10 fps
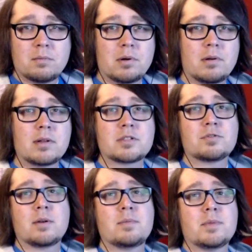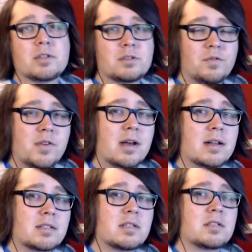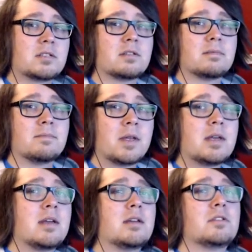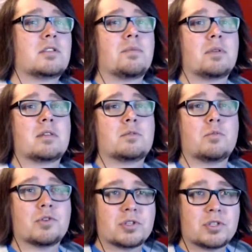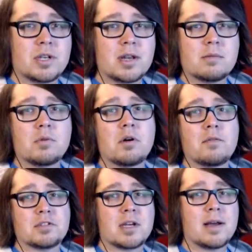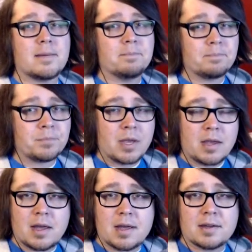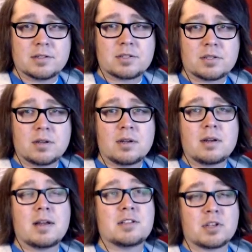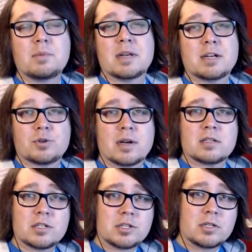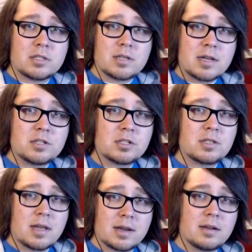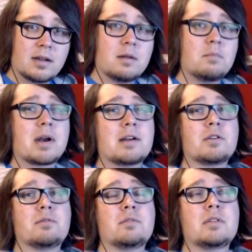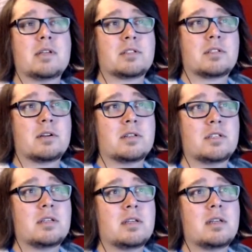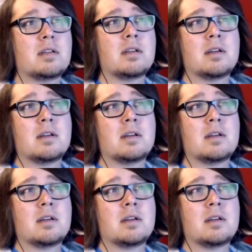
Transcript: pull us from this fiat system into something that's more sustainable over time. And it's going to be a transition stage thing, but I don't necessarily see